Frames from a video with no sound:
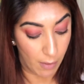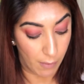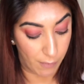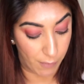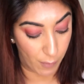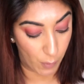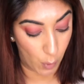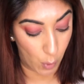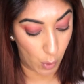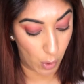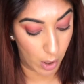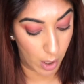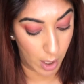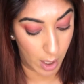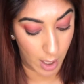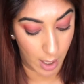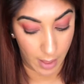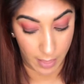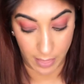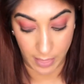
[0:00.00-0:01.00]

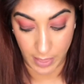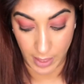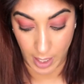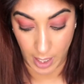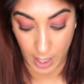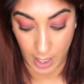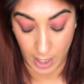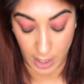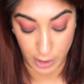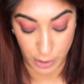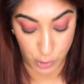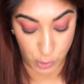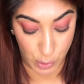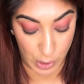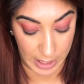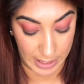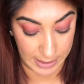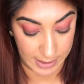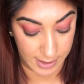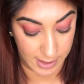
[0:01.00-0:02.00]
for the
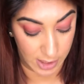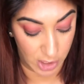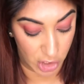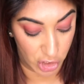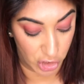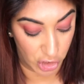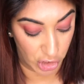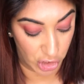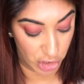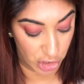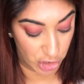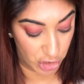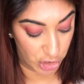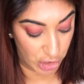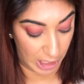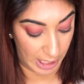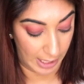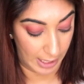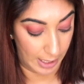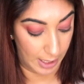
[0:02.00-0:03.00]
transition
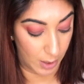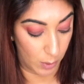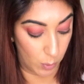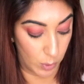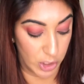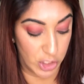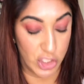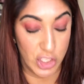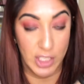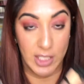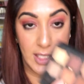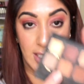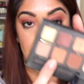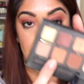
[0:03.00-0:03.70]
shade, which is